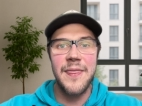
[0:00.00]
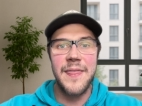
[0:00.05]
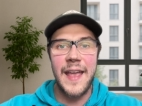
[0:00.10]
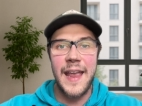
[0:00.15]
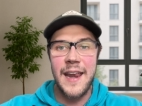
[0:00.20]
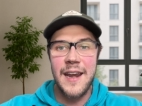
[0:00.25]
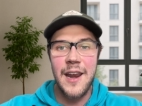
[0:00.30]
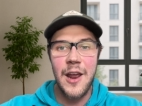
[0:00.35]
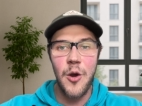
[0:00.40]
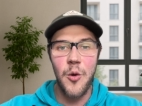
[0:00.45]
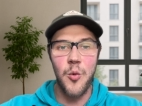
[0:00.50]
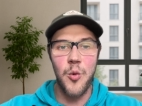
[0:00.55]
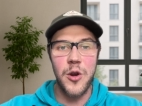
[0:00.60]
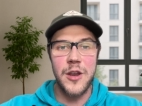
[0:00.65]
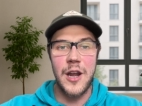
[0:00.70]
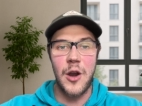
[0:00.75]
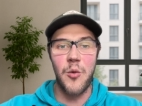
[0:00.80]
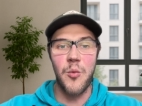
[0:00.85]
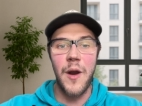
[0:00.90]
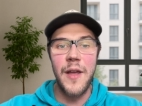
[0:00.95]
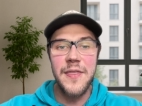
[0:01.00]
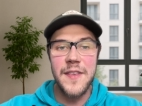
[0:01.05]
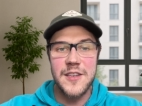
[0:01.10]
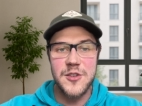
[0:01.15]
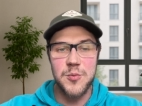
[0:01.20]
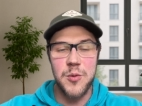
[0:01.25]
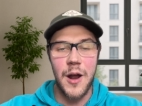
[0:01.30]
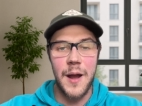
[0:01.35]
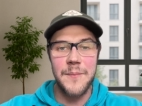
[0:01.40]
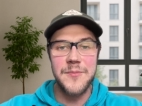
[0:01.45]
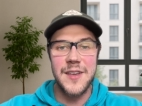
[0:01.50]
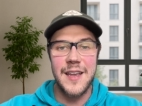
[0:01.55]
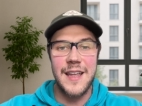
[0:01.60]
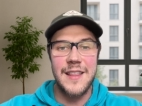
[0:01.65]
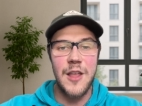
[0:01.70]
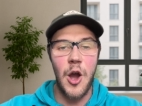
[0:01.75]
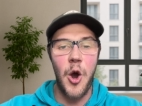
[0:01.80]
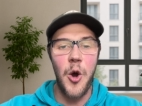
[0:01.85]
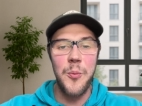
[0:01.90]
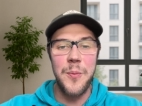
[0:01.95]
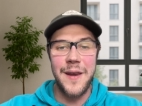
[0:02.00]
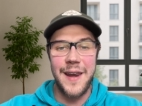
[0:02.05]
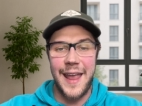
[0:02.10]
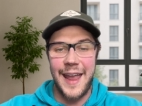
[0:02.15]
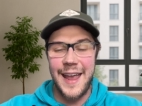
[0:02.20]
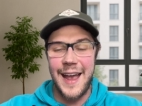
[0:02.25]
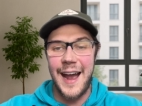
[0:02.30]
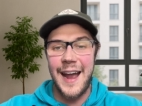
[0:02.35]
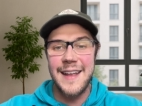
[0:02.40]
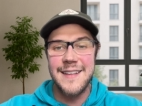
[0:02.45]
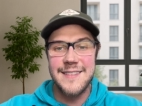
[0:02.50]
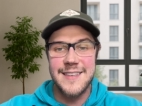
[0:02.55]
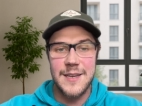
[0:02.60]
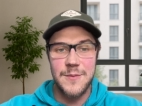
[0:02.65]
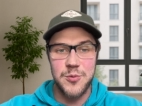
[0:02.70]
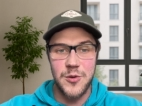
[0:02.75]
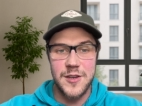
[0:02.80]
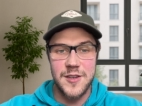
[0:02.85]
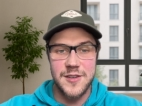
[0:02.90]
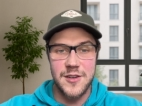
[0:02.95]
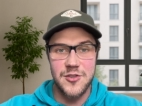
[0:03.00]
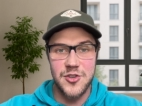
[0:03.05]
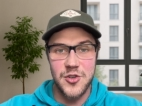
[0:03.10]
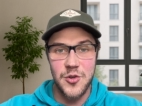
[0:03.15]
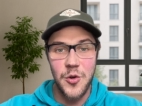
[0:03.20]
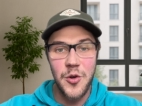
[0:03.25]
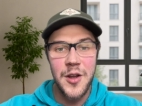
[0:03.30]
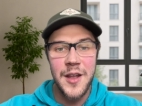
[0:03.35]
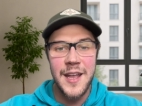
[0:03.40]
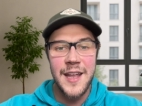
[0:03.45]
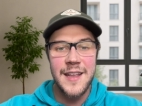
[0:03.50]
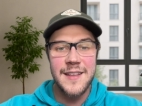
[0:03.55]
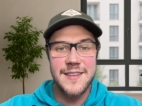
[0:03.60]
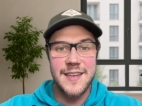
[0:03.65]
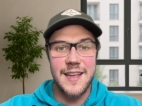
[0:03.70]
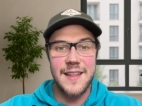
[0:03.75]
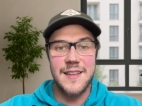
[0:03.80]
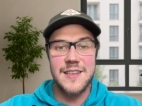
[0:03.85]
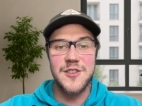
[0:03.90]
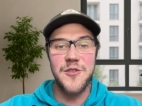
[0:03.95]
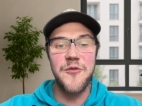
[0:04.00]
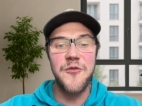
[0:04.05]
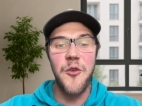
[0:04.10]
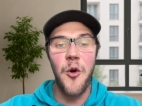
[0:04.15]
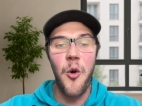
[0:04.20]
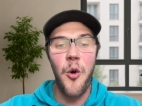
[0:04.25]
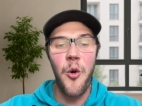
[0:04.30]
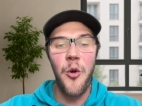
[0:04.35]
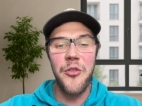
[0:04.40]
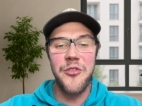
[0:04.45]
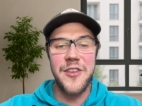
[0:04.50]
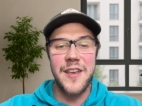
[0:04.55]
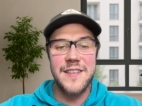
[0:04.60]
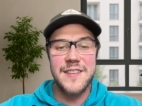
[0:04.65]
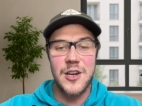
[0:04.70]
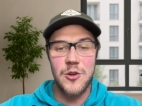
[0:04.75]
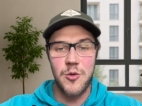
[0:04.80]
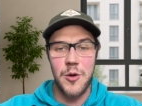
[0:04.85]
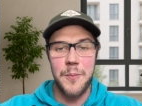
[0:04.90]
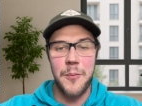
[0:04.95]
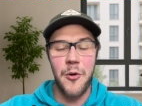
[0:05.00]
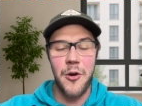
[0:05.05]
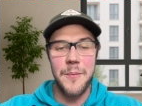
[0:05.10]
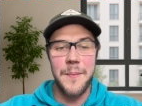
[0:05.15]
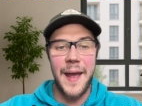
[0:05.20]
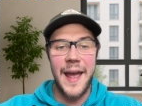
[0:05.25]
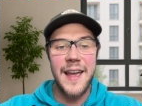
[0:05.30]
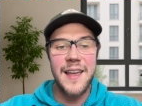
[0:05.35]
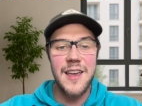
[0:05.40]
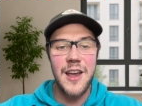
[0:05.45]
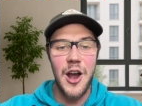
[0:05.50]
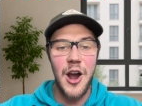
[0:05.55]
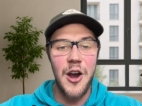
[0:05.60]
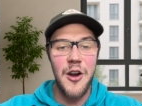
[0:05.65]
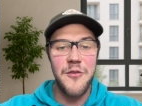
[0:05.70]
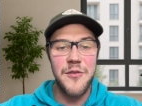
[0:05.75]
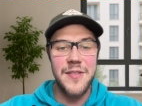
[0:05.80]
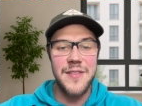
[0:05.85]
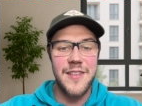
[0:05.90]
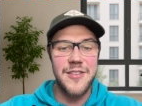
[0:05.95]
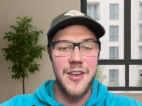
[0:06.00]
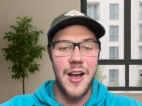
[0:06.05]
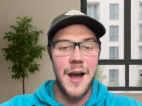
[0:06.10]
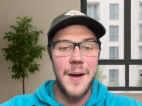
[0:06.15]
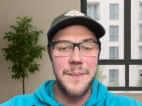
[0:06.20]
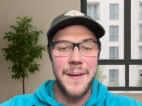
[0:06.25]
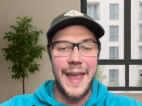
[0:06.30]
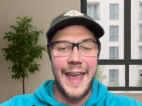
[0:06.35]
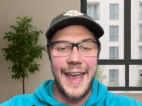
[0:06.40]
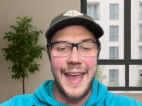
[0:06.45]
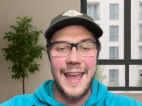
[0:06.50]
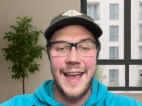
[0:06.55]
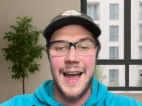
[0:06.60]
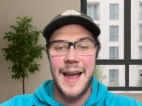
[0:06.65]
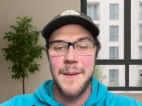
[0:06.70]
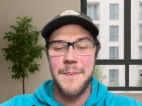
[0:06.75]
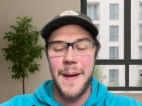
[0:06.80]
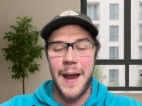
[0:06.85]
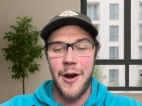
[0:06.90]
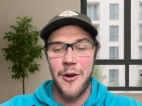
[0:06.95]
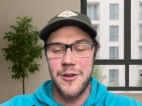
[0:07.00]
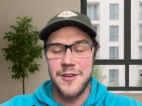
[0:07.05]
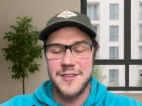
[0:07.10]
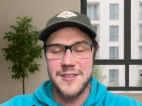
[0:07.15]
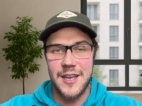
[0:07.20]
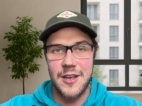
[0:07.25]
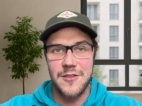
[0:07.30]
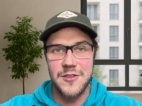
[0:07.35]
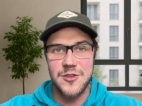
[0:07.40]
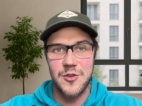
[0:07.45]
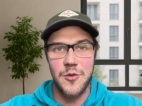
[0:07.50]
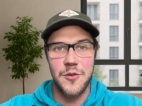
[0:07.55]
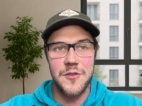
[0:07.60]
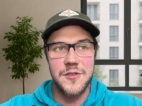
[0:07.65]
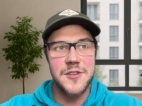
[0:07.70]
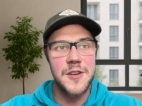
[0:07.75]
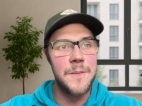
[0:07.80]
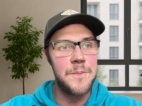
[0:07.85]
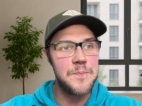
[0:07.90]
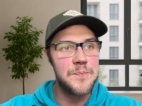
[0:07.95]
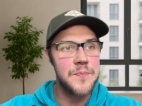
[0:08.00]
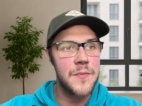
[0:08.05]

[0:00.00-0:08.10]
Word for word: then we're gonna run this prompt in the OpenAI Deep Research tool to get this full detailed report back of the top AI powered sales tools.